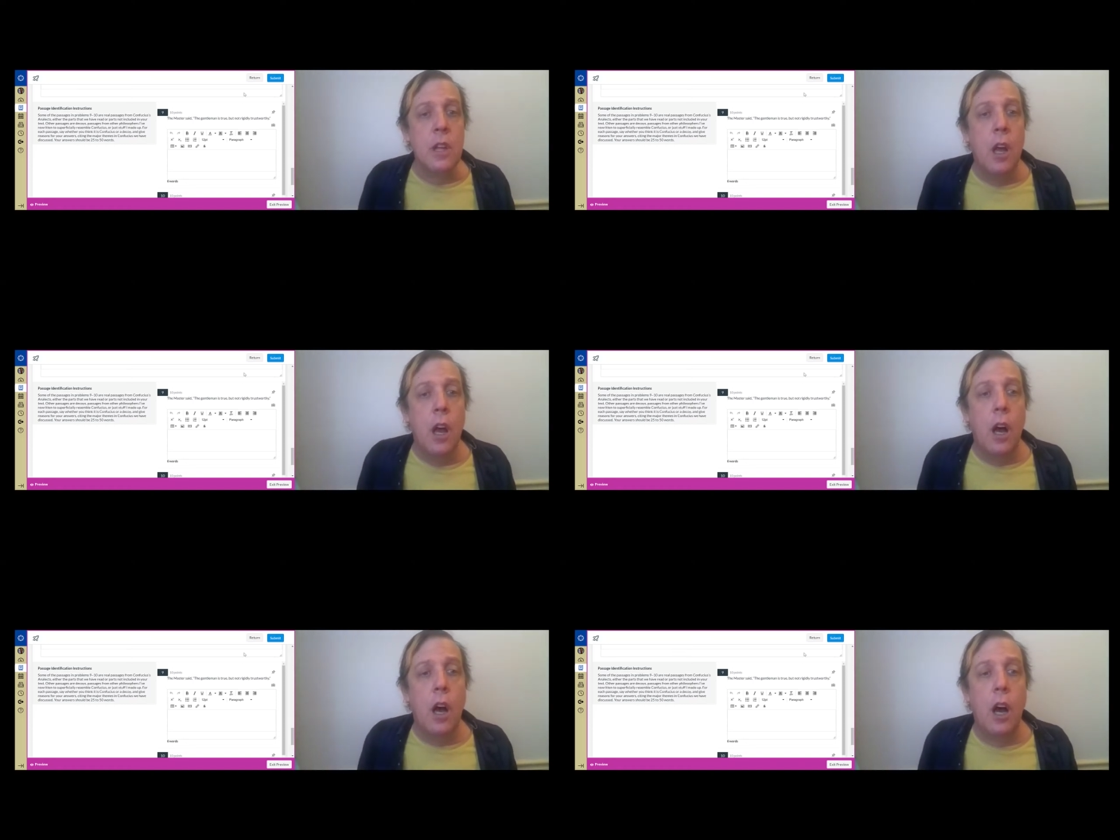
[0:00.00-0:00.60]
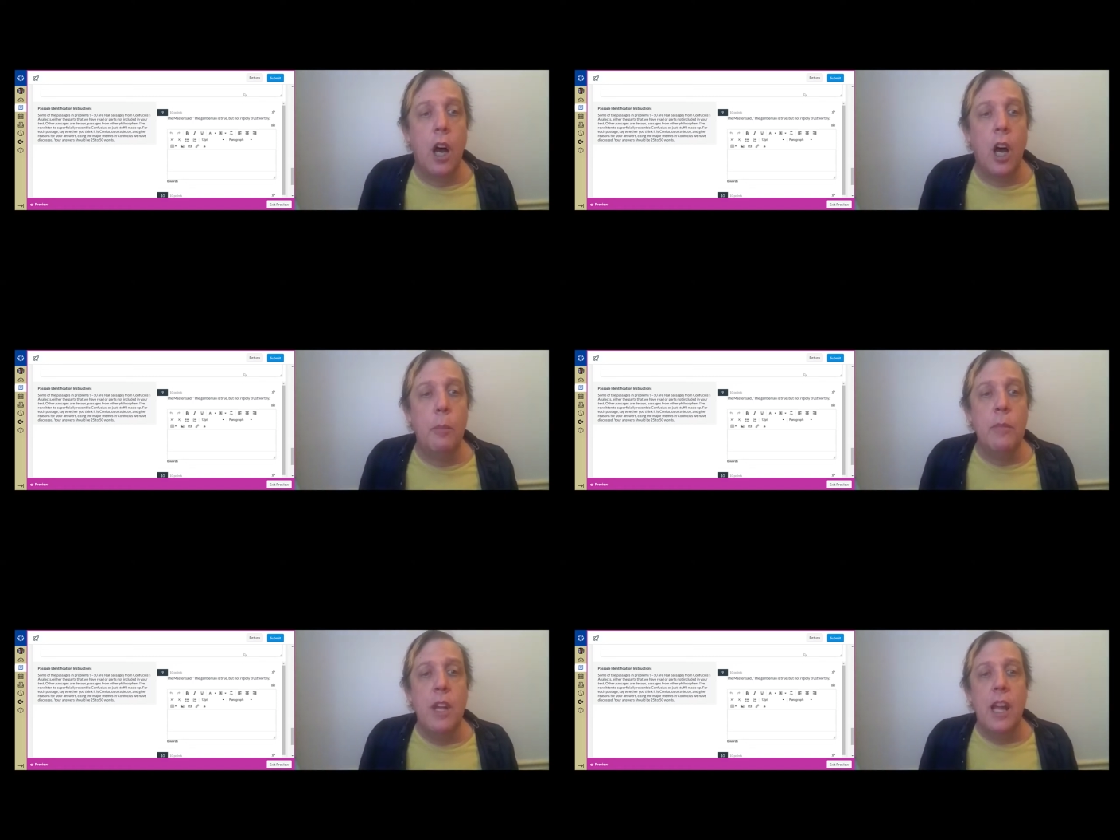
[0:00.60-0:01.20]
Um,
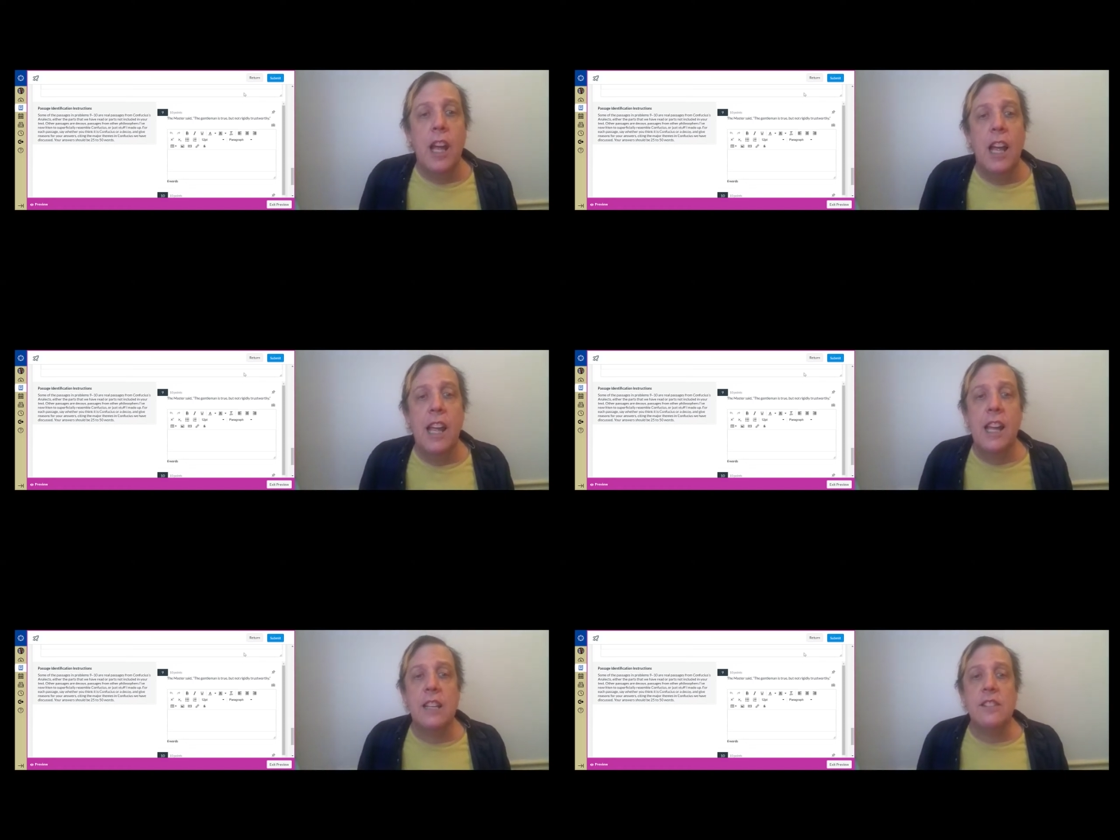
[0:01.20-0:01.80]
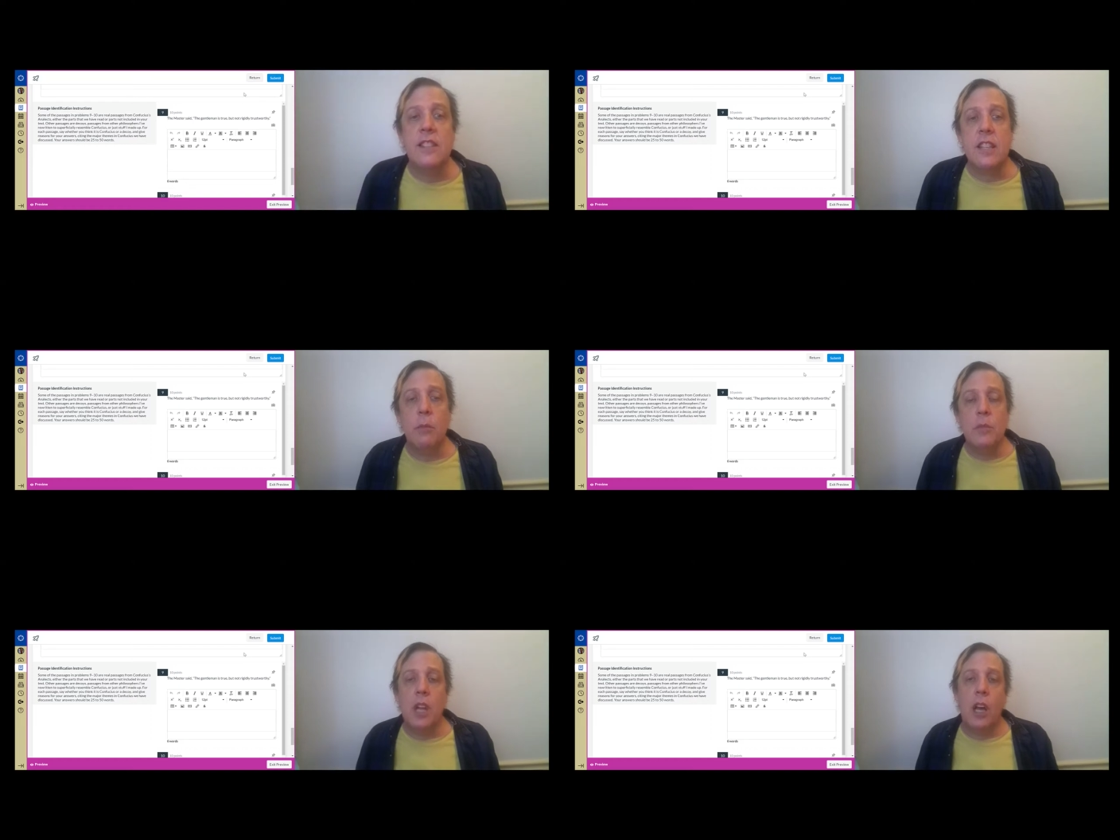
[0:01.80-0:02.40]
and
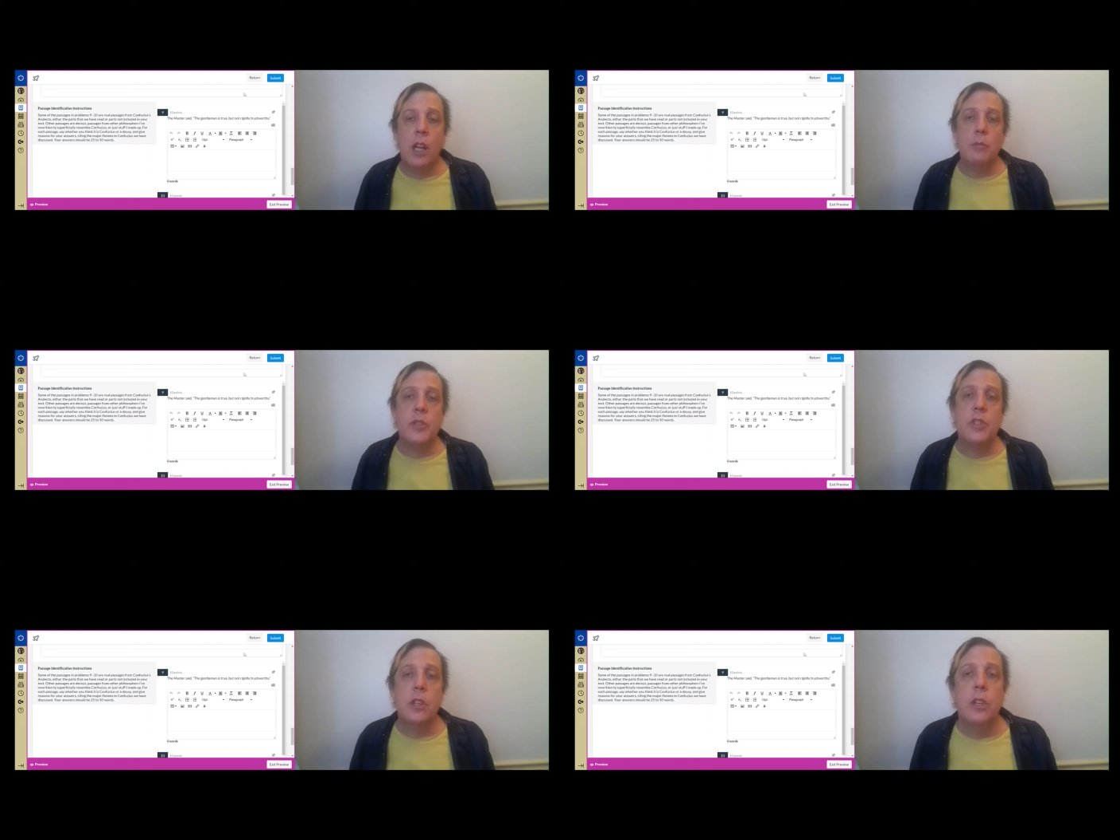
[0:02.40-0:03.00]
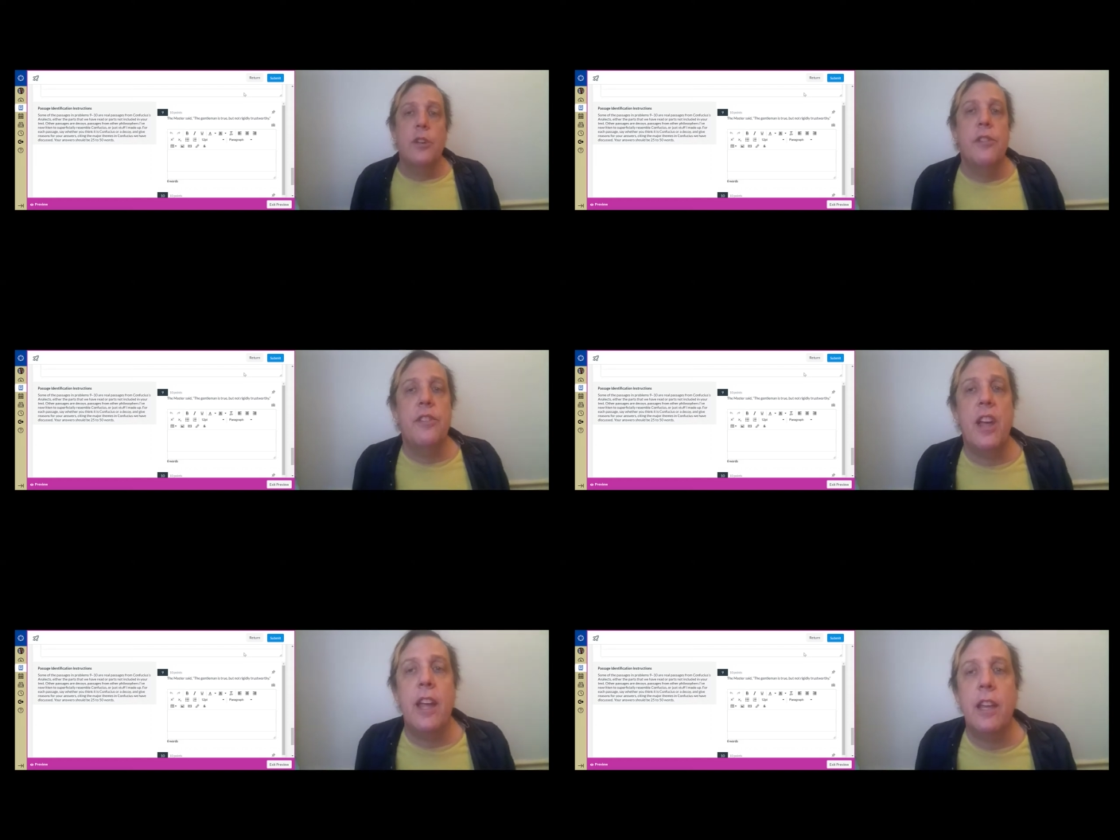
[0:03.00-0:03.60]
sometimes they.